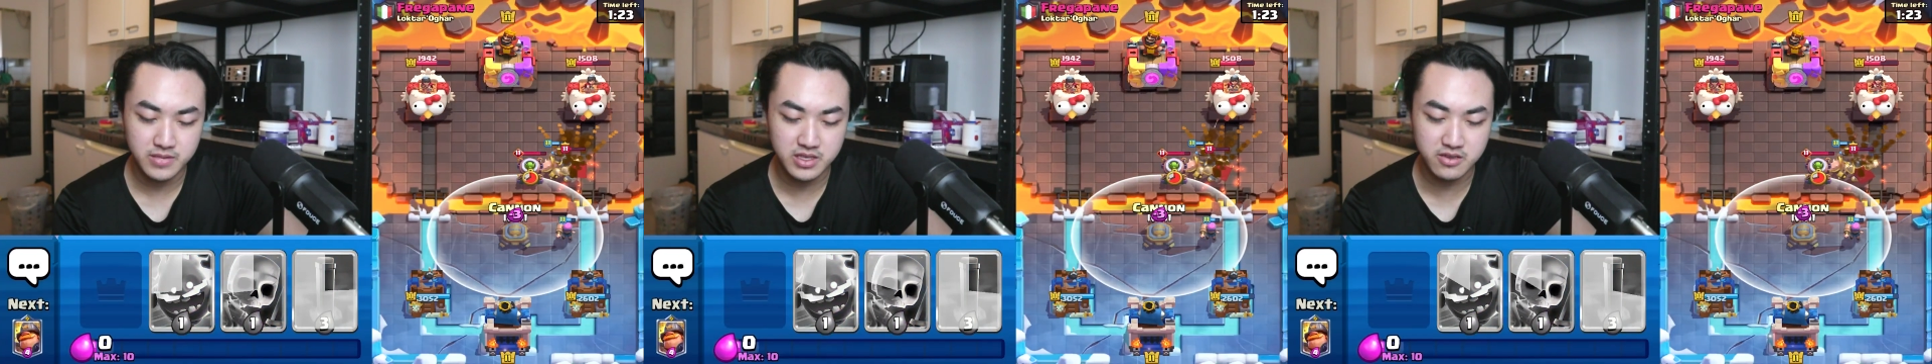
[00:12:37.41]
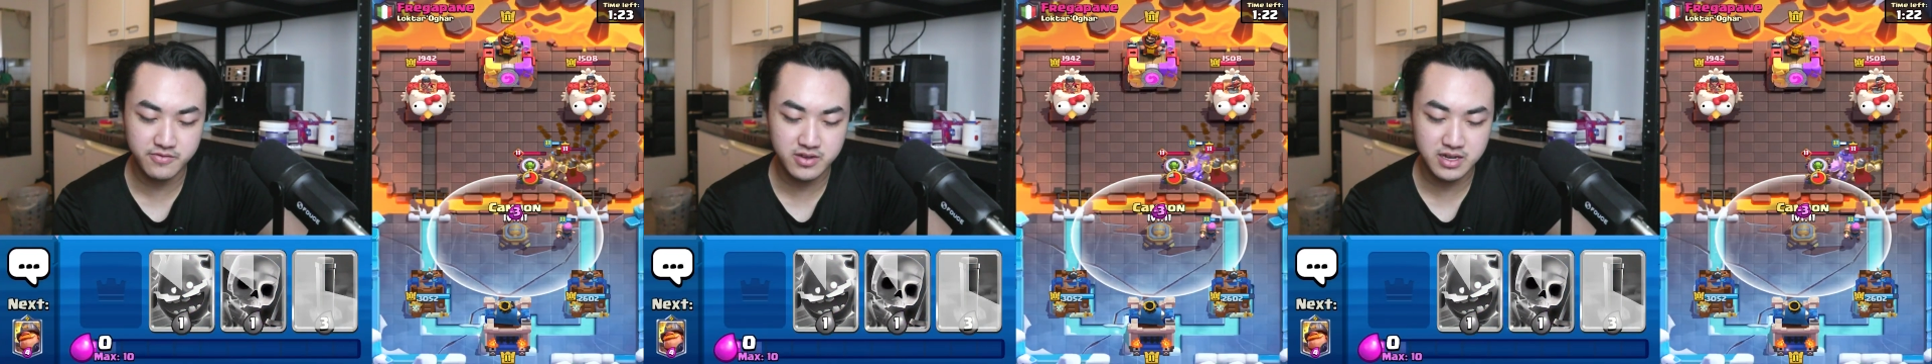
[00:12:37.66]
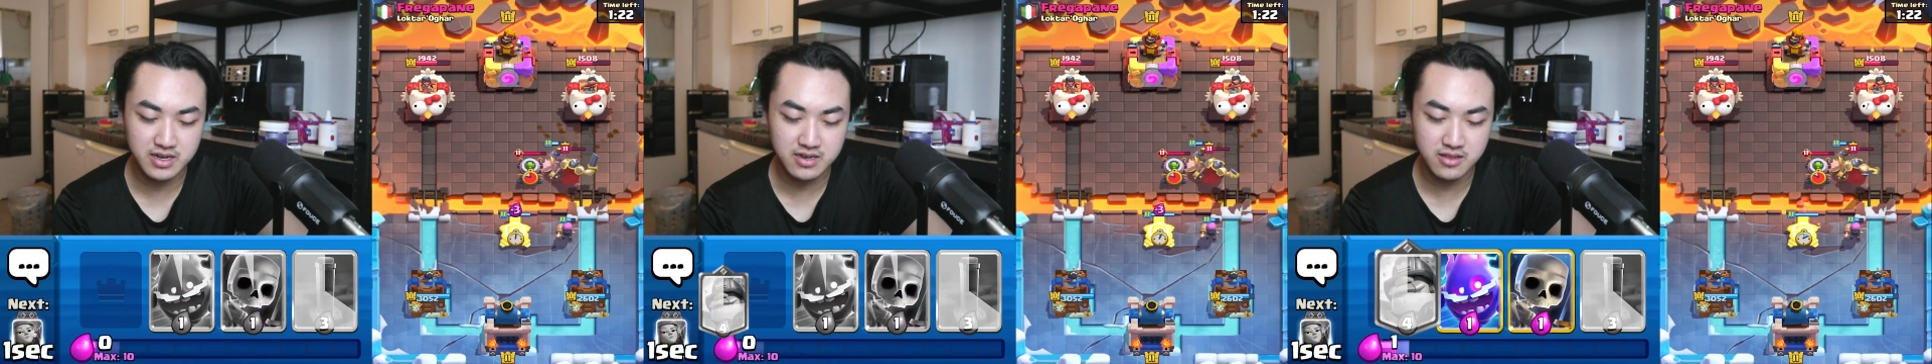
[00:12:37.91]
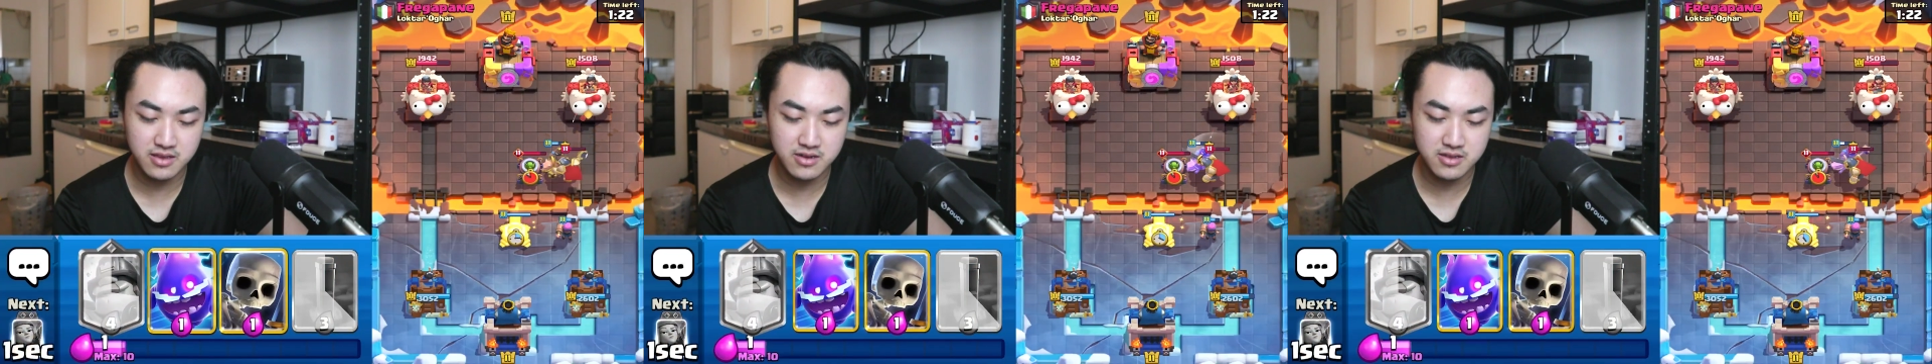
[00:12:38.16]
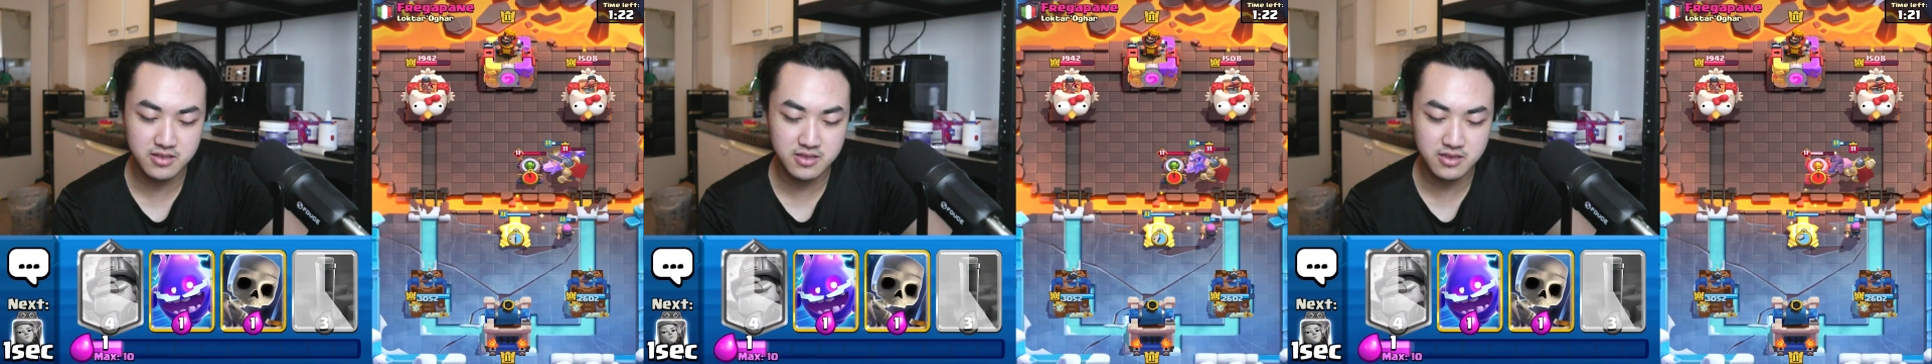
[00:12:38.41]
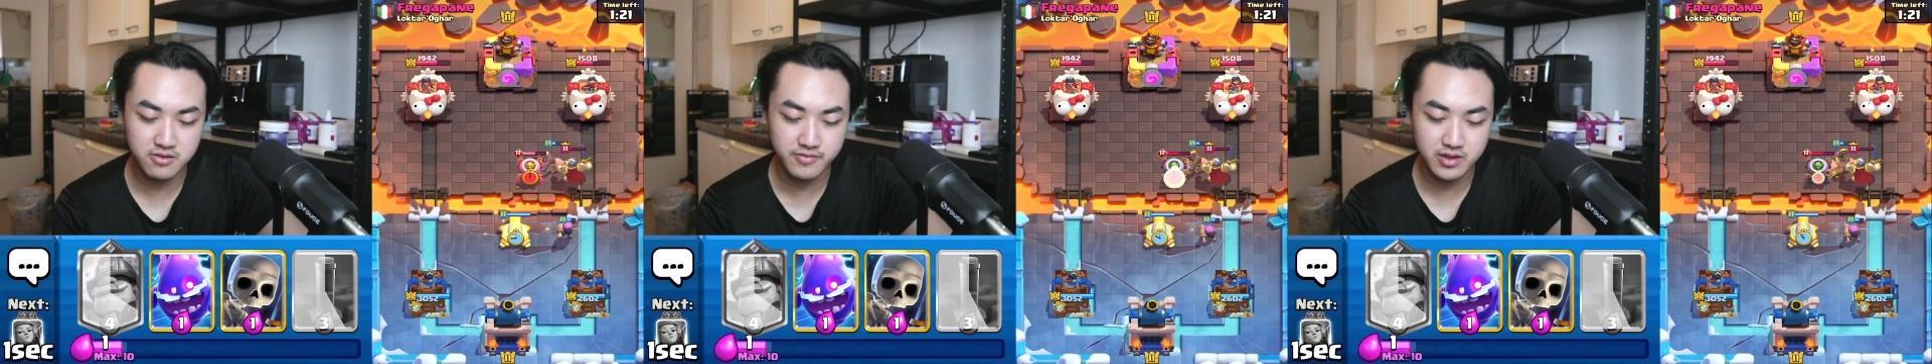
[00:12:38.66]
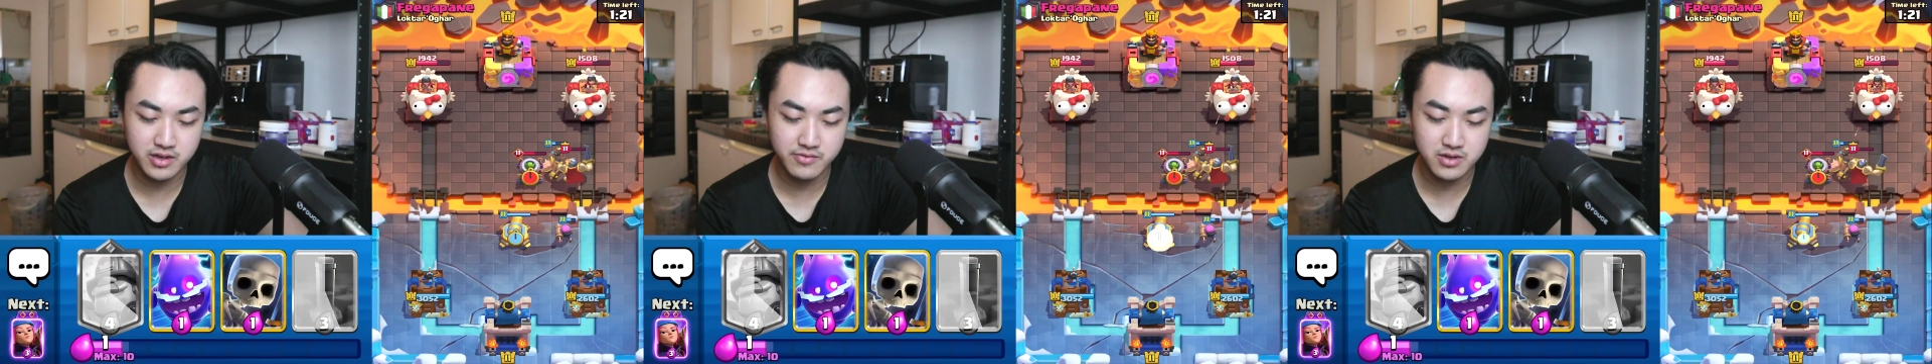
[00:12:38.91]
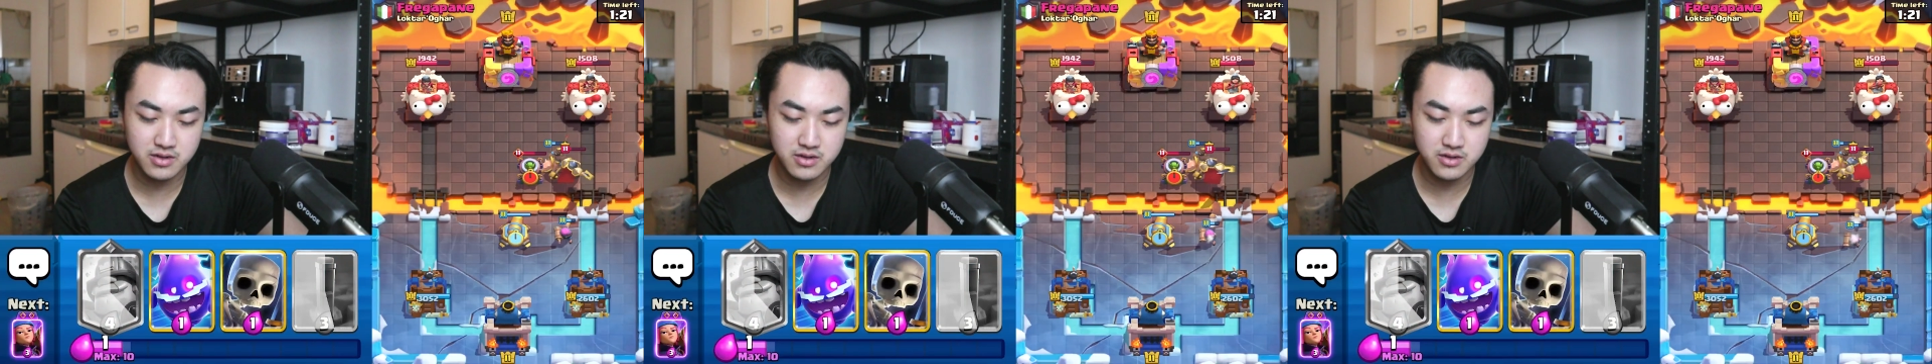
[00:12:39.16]
go for the cannon here instead of
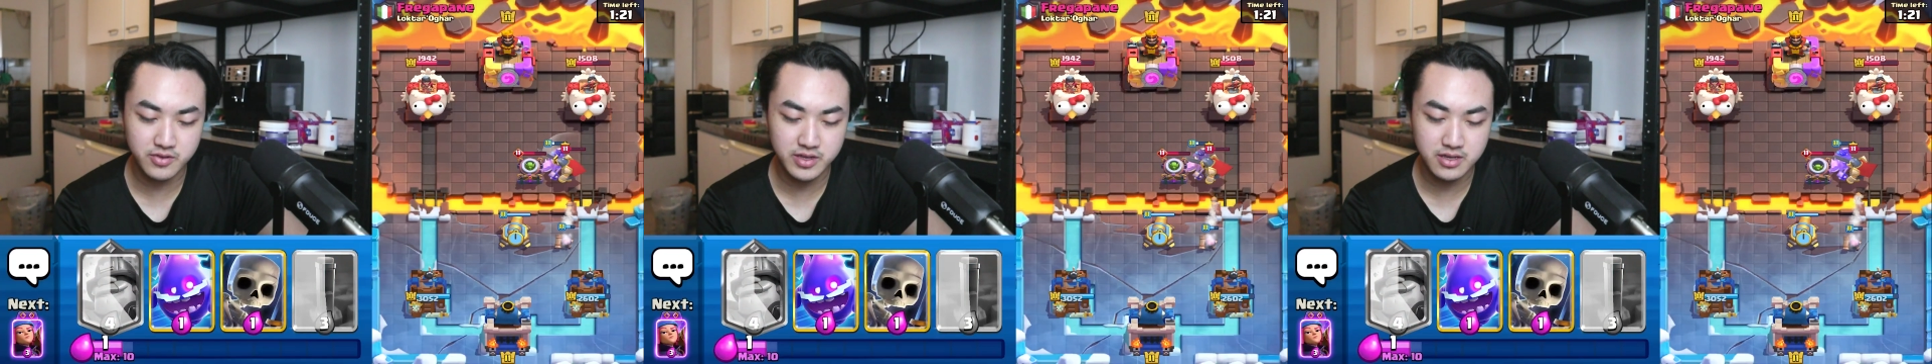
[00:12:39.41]
our Earthquake.